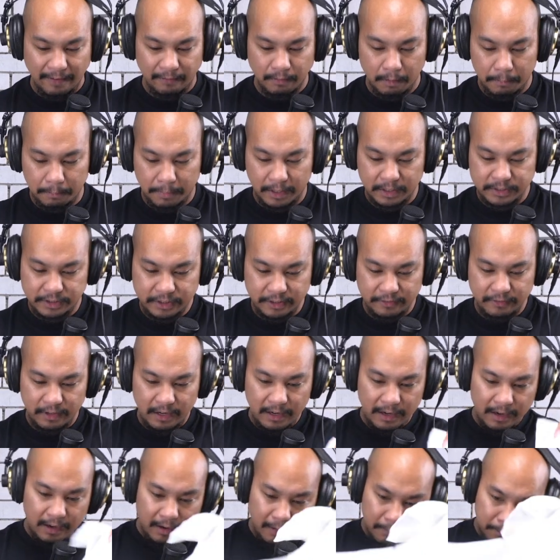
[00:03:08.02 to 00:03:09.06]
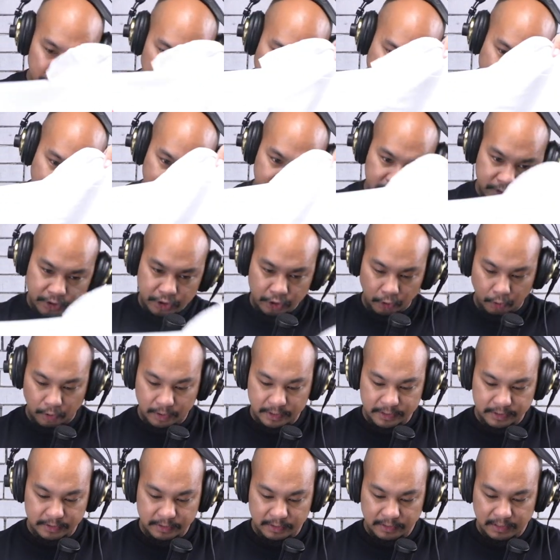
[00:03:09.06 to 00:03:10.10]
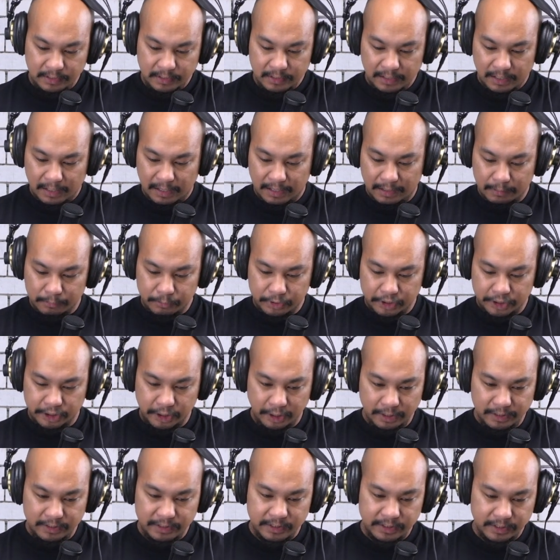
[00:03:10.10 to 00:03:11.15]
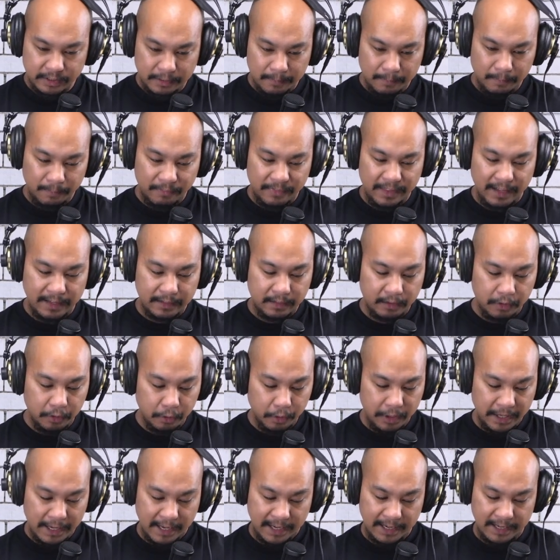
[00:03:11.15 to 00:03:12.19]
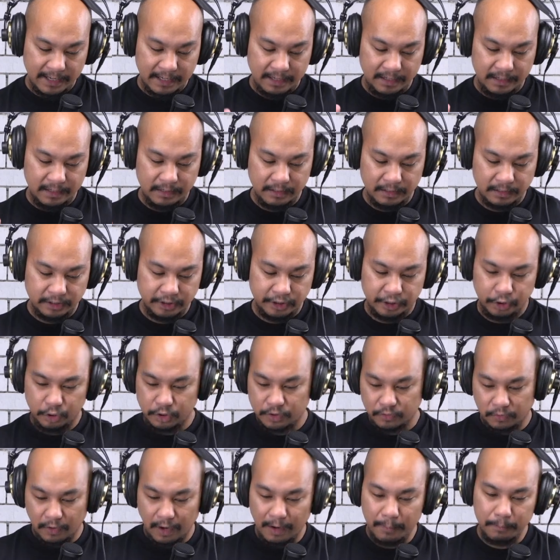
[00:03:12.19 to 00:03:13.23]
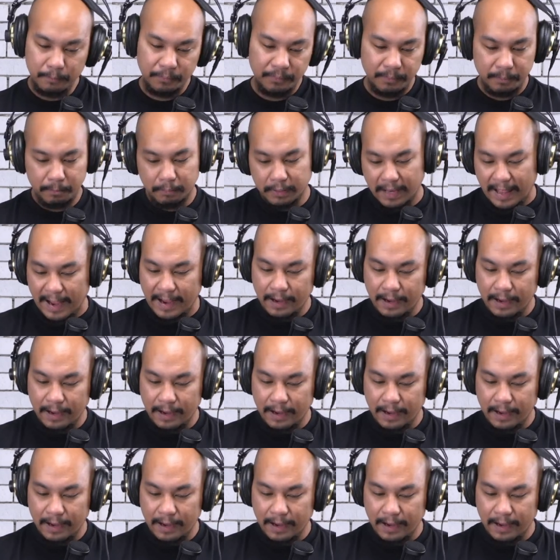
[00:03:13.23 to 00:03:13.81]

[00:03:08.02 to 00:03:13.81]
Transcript: a bunch of blank Jordan shirts that you can choose from, black,